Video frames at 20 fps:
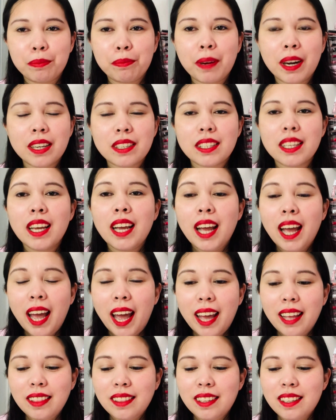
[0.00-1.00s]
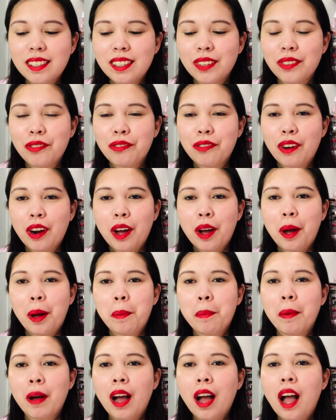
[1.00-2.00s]
box, and this is
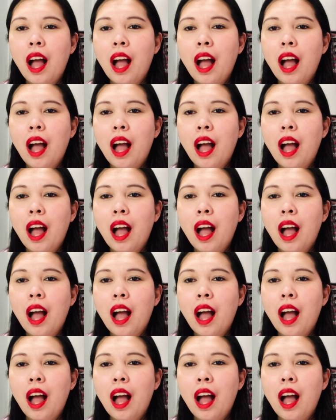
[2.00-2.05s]
from